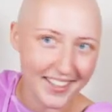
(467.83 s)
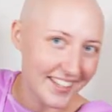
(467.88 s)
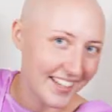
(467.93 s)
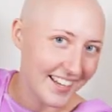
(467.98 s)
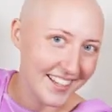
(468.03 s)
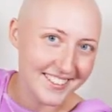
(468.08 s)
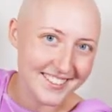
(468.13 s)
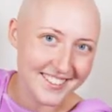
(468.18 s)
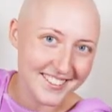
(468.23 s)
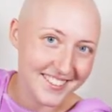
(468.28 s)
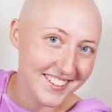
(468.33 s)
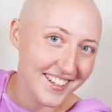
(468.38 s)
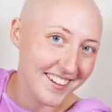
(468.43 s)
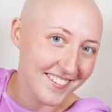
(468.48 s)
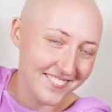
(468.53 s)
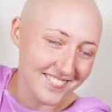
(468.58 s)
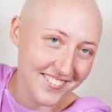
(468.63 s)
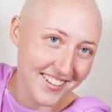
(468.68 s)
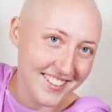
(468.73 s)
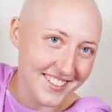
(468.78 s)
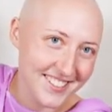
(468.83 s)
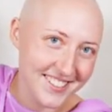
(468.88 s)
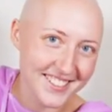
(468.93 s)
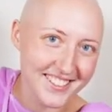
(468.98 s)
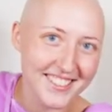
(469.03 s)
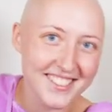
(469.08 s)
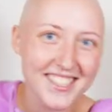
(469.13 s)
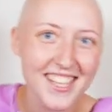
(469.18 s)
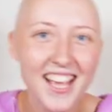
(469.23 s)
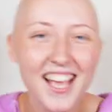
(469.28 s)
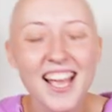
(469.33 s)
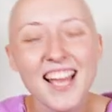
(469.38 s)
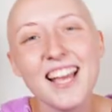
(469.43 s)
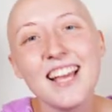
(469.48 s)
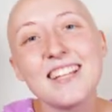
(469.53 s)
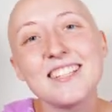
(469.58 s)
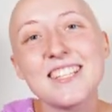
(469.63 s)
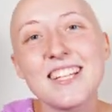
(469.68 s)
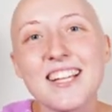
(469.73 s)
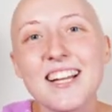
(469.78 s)
cancer adventures.
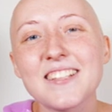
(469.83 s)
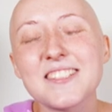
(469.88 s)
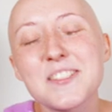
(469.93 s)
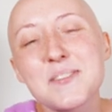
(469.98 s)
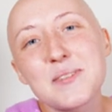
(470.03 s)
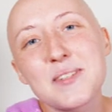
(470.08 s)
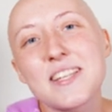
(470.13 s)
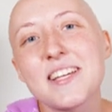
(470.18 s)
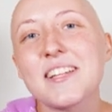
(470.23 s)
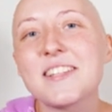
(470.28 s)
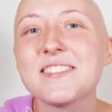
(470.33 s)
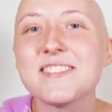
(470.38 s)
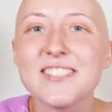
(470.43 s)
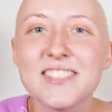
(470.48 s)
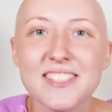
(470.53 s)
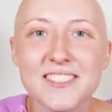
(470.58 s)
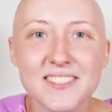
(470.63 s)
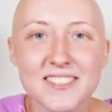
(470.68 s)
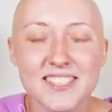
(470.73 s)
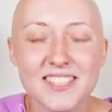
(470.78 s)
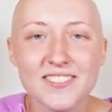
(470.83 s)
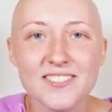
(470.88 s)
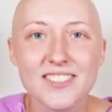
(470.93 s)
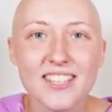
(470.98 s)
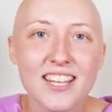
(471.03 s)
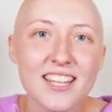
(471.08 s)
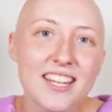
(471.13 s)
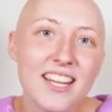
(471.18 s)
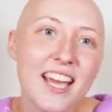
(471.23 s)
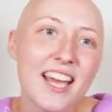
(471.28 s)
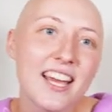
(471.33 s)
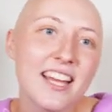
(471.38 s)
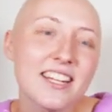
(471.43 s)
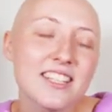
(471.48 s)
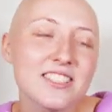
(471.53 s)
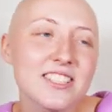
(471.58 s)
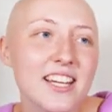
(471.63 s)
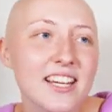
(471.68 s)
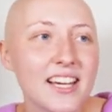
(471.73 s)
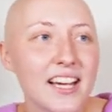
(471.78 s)
Check out some of the other videos I've done
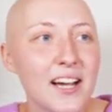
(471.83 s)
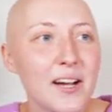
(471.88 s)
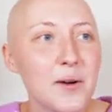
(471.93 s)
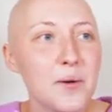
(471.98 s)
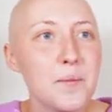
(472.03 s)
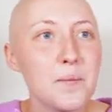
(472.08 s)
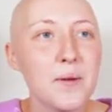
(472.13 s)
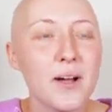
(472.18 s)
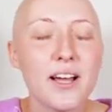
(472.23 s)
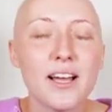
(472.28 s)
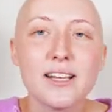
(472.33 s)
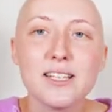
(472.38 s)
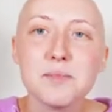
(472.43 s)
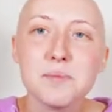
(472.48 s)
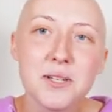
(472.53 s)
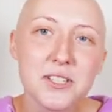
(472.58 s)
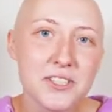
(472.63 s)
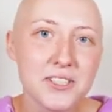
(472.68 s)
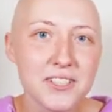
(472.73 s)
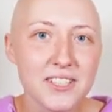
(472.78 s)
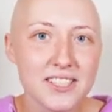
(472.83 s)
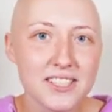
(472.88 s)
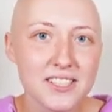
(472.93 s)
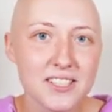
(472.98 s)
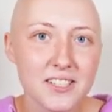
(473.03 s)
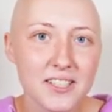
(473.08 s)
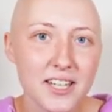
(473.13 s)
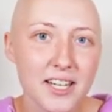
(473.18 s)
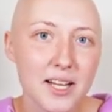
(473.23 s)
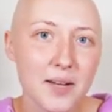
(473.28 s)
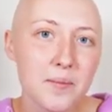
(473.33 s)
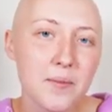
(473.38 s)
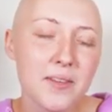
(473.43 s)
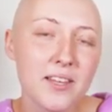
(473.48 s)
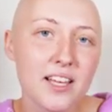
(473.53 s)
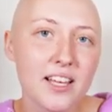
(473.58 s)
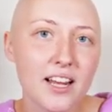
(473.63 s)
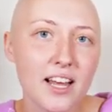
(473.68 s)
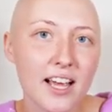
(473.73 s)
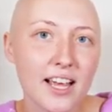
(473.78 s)
and check out my special Instagram
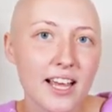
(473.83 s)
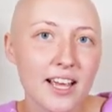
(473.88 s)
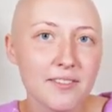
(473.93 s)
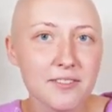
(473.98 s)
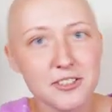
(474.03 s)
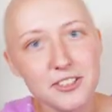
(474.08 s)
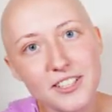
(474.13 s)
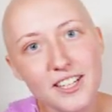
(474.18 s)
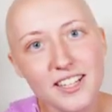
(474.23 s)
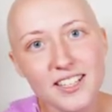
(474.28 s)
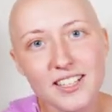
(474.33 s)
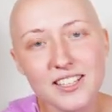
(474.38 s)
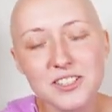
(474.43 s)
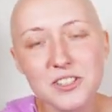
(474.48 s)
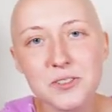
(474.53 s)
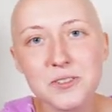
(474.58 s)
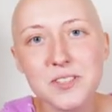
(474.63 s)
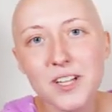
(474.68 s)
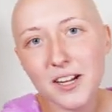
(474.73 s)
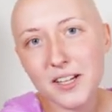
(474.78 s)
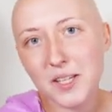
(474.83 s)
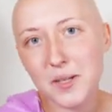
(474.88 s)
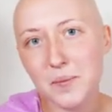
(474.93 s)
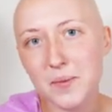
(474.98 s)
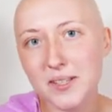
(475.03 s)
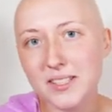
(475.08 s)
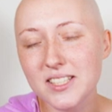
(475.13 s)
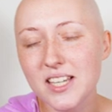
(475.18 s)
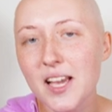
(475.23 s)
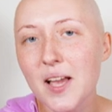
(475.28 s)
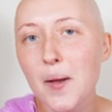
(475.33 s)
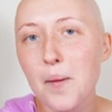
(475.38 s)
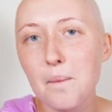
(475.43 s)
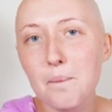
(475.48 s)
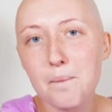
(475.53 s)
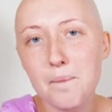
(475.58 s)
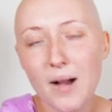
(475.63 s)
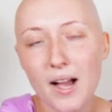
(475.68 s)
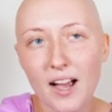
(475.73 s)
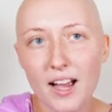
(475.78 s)
that I have created to document
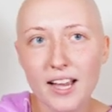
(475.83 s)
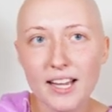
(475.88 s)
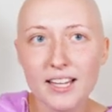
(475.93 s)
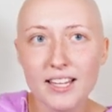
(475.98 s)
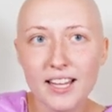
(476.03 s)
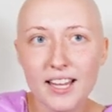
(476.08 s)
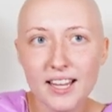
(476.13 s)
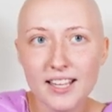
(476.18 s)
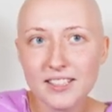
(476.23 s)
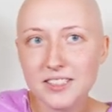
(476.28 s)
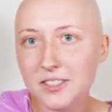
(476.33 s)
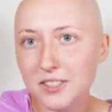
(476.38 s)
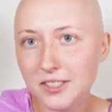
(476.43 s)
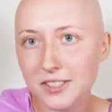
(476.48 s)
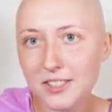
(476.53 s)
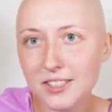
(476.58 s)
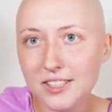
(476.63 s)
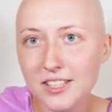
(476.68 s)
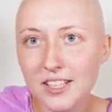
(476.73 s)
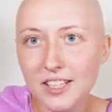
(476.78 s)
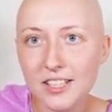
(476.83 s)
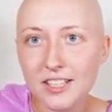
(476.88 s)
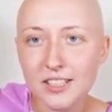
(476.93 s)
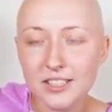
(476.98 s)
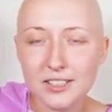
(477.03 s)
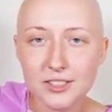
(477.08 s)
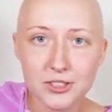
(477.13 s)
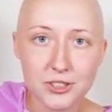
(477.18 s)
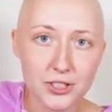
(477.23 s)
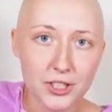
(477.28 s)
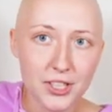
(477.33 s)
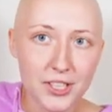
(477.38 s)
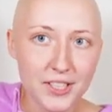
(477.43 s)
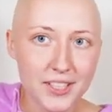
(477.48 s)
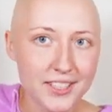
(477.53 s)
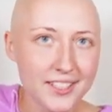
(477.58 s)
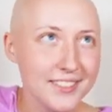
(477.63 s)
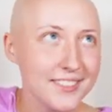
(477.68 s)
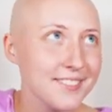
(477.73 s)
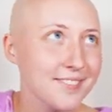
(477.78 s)
my cancer
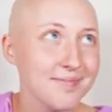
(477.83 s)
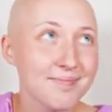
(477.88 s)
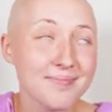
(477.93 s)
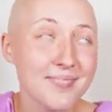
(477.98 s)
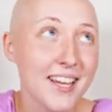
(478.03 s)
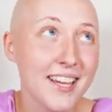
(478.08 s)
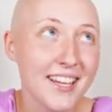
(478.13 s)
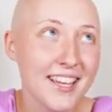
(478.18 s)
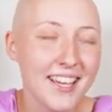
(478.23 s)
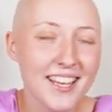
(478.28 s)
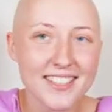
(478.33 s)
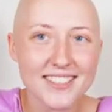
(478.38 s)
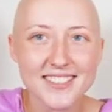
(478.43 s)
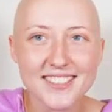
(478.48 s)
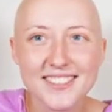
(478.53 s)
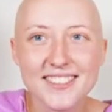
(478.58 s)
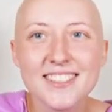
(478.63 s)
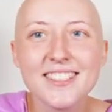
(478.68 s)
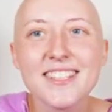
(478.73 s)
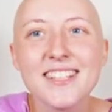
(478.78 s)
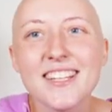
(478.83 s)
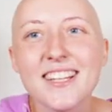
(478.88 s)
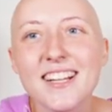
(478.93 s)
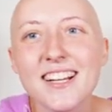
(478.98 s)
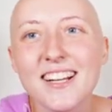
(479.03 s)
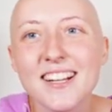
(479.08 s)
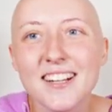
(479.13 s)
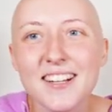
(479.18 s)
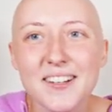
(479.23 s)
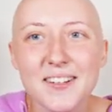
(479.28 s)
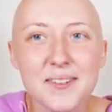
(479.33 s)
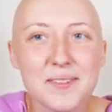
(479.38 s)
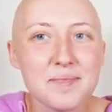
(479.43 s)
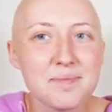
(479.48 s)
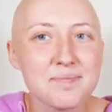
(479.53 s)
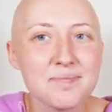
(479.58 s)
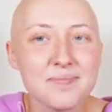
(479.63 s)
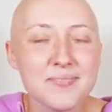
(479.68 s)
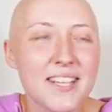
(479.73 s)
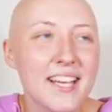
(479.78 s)
journey, I guess.
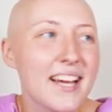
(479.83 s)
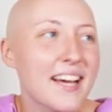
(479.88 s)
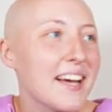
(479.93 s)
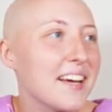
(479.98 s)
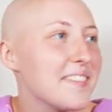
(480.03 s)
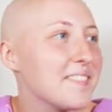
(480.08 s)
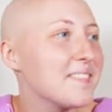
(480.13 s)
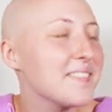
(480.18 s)
Um, yeah,